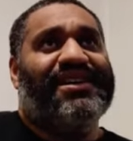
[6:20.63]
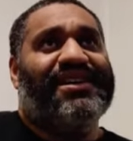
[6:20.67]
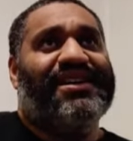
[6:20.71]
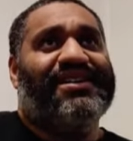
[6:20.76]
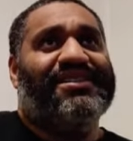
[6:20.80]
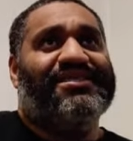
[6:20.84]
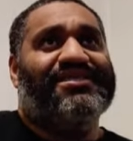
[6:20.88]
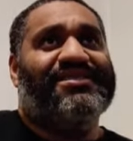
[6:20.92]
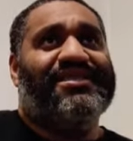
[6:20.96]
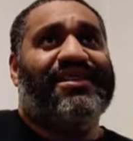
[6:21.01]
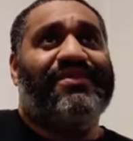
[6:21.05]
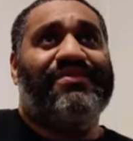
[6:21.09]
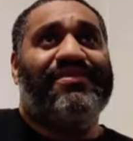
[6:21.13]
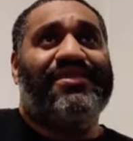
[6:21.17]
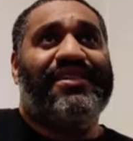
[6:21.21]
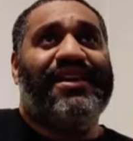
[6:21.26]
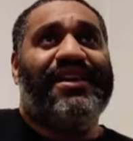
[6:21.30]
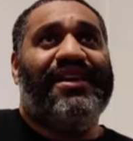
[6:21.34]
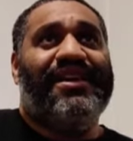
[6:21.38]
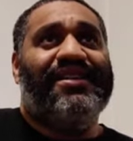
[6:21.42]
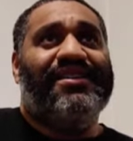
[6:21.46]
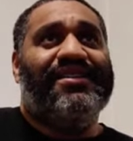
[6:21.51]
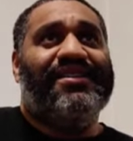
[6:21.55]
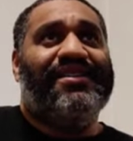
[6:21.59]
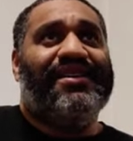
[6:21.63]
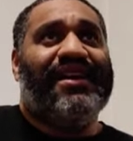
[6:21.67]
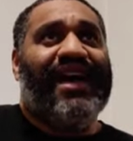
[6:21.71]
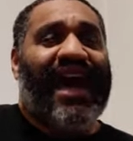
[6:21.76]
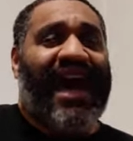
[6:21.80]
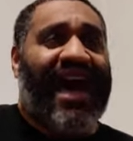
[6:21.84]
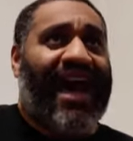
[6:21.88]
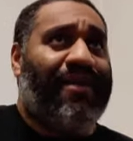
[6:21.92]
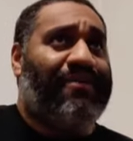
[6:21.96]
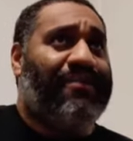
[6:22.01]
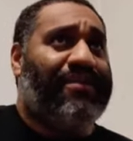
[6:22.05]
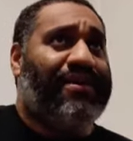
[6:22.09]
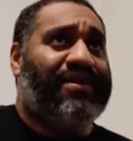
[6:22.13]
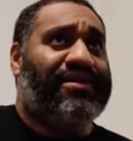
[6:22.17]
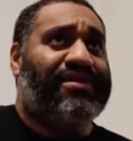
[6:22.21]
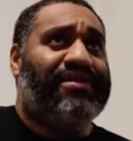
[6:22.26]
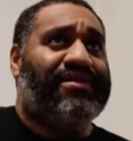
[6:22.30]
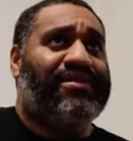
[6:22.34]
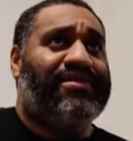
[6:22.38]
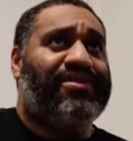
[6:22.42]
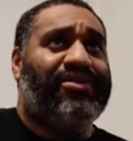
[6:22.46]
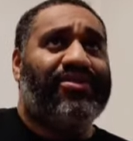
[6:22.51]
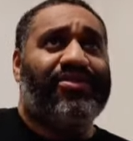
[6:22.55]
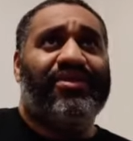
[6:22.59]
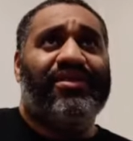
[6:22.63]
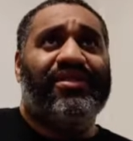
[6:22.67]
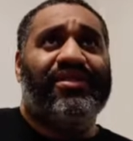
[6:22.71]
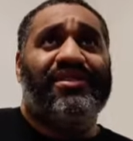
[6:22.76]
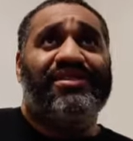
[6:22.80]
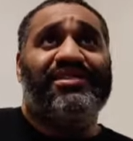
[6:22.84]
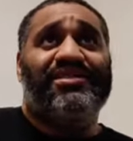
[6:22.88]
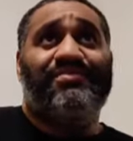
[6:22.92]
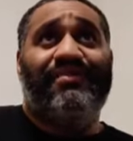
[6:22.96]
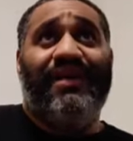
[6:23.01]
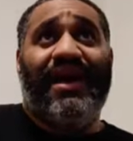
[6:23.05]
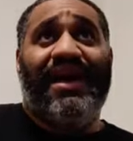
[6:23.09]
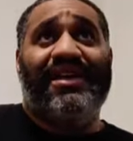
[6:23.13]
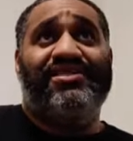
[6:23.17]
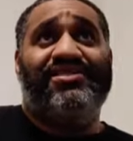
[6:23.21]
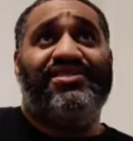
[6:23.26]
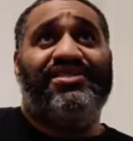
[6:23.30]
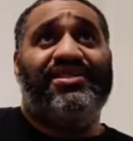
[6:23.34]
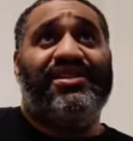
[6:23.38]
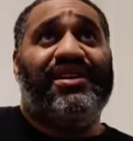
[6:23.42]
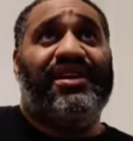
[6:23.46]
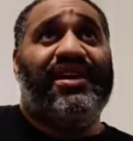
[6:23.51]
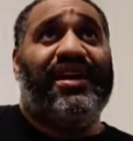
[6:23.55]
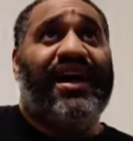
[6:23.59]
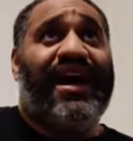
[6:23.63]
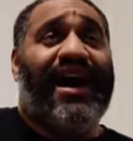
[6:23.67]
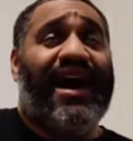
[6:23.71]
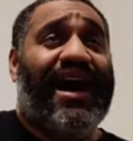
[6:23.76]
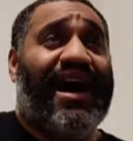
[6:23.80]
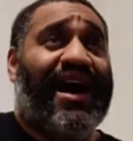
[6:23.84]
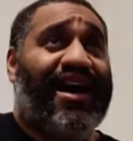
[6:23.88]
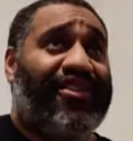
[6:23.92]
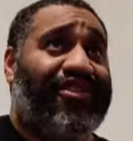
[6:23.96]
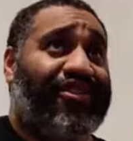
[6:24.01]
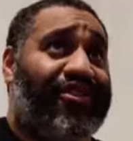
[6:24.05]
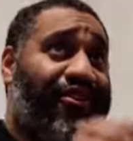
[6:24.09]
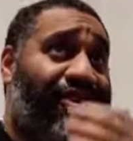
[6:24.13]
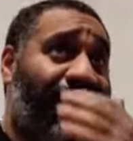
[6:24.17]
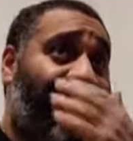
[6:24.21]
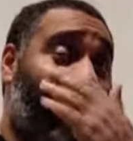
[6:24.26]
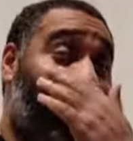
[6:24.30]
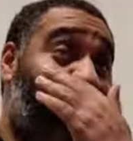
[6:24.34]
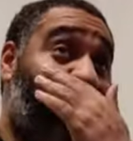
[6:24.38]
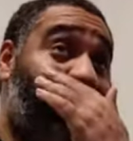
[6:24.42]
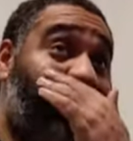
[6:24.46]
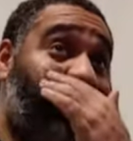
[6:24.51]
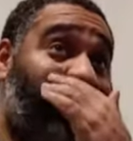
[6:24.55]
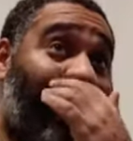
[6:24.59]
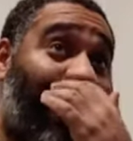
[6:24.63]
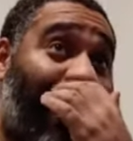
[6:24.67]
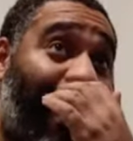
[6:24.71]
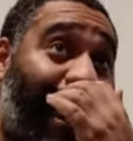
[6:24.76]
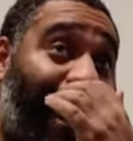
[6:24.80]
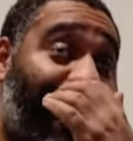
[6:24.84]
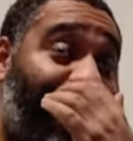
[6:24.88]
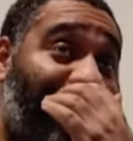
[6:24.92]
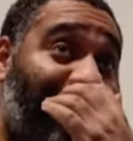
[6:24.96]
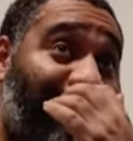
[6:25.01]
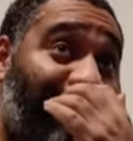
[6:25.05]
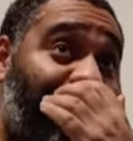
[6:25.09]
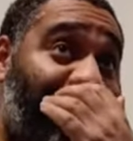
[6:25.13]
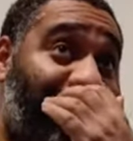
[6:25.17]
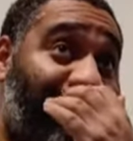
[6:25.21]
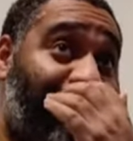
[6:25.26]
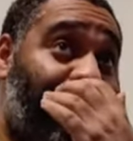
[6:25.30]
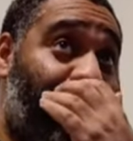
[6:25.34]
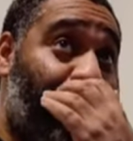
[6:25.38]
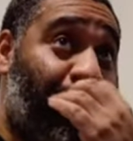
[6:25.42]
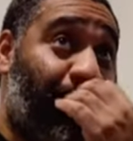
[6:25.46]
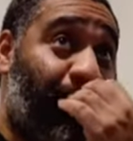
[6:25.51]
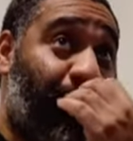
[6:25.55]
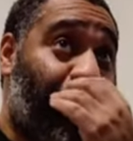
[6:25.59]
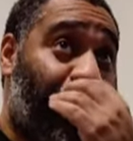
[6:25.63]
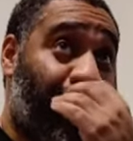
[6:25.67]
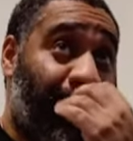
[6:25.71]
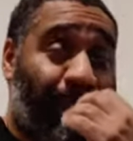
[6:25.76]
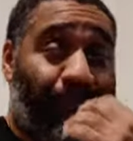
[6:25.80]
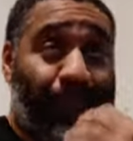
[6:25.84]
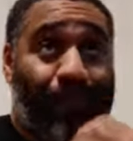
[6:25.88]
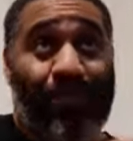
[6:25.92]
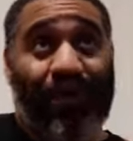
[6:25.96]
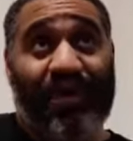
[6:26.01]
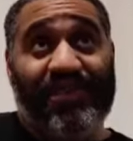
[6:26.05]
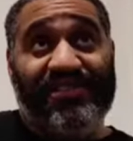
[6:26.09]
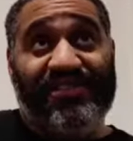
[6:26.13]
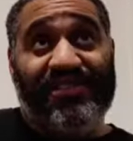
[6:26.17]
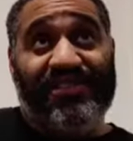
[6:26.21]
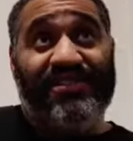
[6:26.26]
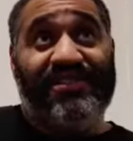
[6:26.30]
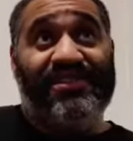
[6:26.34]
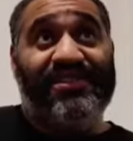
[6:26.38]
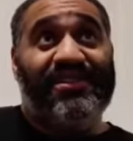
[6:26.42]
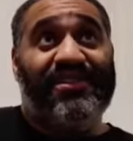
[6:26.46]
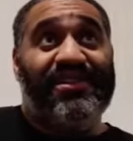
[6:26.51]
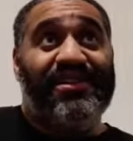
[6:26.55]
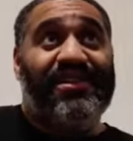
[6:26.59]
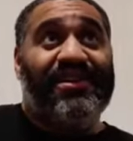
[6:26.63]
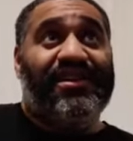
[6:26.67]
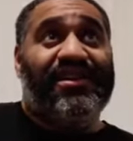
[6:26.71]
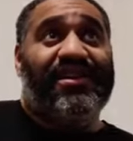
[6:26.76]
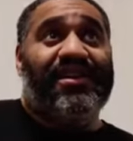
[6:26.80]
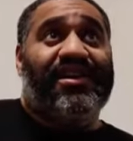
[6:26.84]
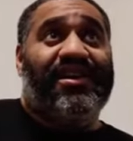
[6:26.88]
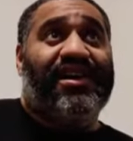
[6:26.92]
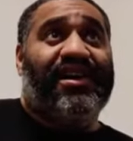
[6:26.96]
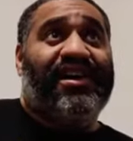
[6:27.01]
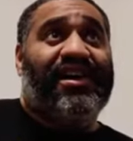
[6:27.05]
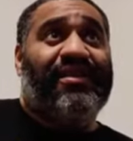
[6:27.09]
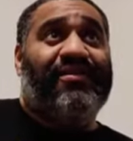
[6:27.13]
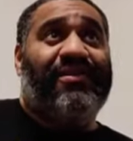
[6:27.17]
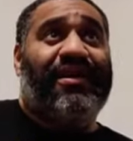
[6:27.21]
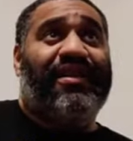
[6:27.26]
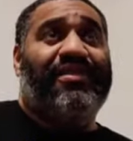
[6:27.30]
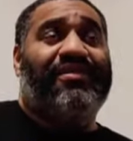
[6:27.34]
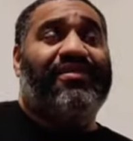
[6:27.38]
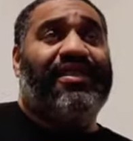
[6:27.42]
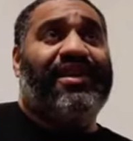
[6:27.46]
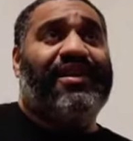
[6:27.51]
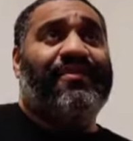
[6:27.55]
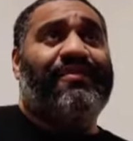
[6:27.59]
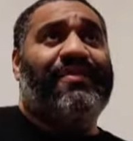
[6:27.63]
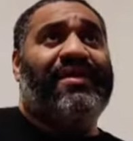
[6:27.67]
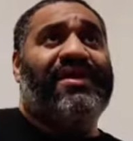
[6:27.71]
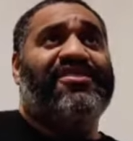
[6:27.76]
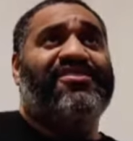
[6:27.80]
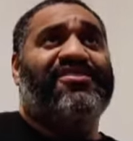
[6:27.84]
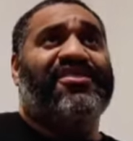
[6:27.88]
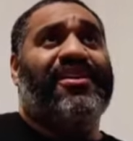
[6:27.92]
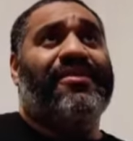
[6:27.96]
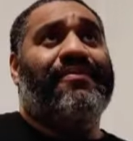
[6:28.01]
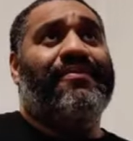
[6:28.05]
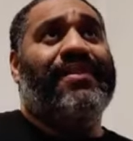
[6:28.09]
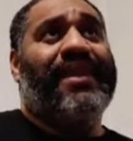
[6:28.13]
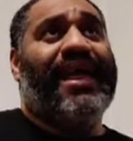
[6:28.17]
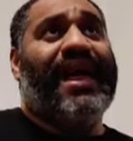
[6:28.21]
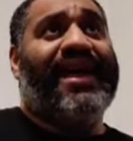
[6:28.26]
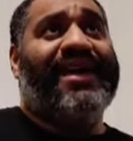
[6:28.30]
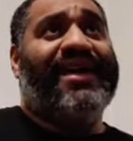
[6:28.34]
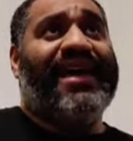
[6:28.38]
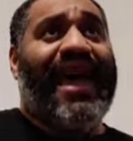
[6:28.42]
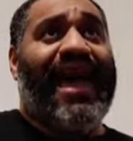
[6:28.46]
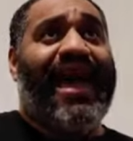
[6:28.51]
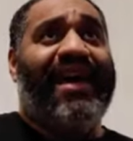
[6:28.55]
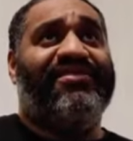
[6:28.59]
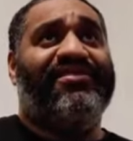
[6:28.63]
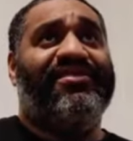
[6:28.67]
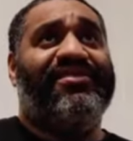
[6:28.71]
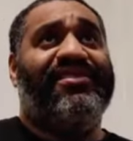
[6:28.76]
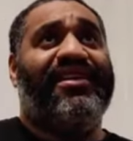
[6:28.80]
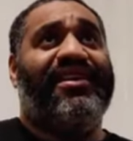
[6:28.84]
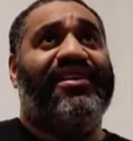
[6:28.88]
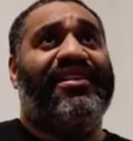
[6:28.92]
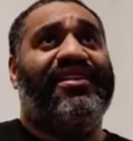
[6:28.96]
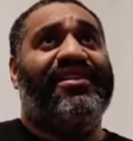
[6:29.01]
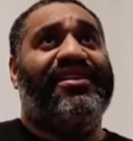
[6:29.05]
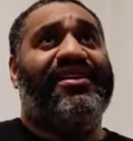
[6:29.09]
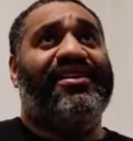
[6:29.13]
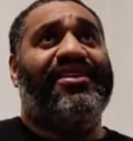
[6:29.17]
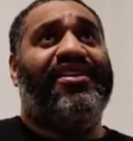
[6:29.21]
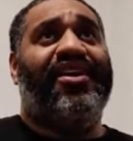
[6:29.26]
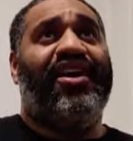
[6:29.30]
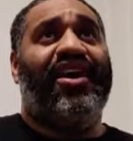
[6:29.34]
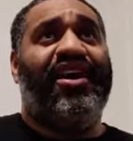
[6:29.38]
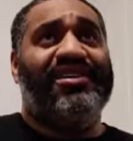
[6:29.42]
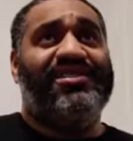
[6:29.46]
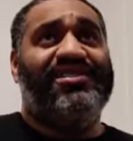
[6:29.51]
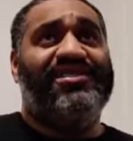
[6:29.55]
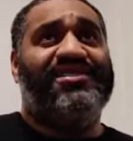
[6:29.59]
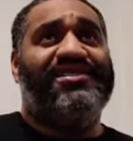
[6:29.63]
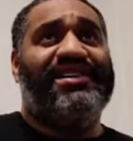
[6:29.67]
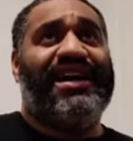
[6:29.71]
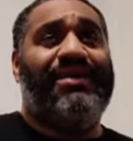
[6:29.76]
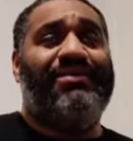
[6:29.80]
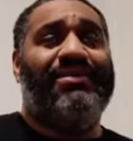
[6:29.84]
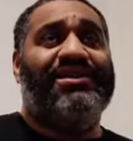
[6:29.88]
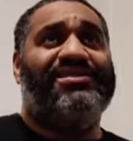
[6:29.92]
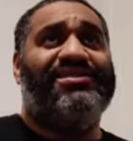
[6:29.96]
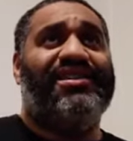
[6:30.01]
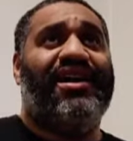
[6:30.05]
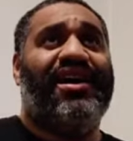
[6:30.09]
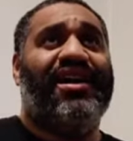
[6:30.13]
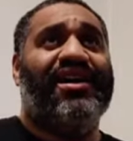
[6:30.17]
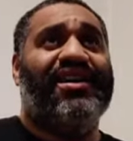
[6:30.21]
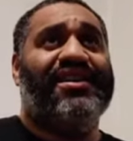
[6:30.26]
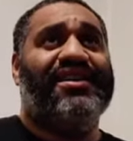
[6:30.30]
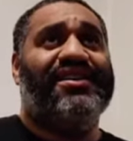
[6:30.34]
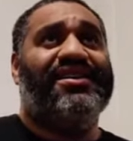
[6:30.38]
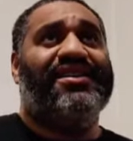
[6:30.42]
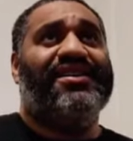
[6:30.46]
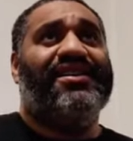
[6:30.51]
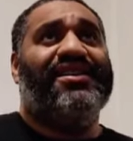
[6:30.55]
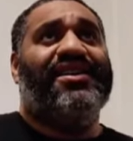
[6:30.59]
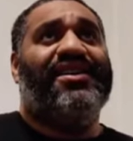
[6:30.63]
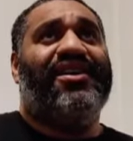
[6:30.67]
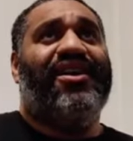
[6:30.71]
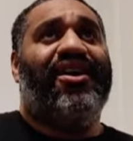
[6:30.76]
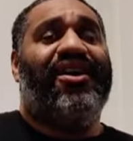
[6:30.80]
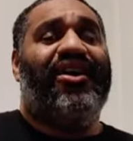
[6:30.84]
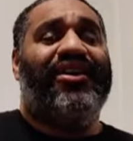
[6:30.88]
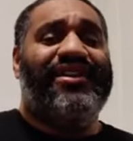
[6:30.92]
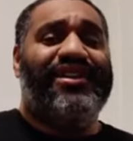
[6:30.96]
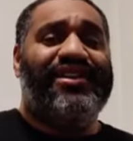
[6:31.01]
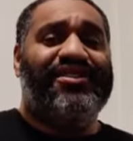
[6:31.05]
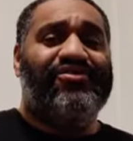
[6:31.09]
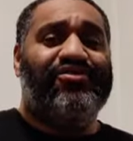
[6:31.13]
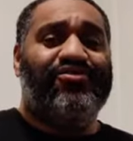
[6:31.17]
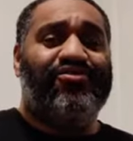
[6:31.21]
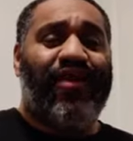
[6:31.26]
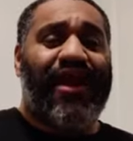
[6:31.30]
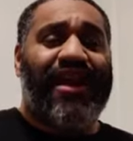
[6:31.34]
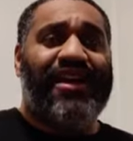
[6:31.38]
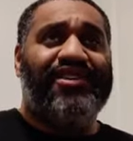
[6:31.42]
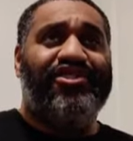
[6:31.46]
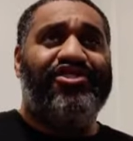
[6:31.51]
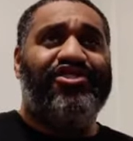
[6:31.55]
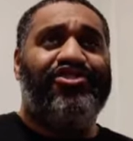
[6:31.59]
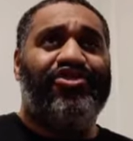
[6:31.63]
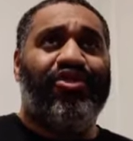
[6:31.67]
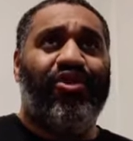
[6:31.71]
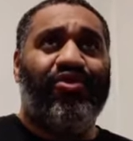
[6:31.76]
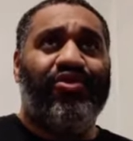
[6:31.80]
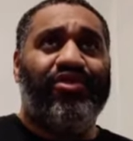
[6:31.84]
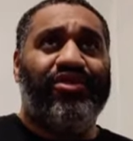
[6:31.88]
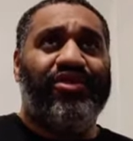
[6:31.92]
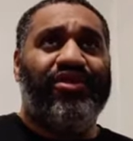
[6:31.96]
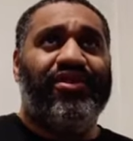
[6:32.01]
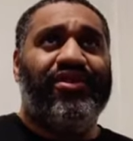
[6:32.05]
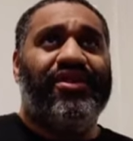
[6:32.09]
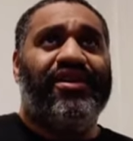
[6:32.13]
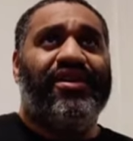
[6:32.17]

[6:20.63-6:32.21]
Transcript: Something happened during this match. Either it was an accident or it wasn't. I think PJ Black accidentally cut Tama Tonga on his right shoulder.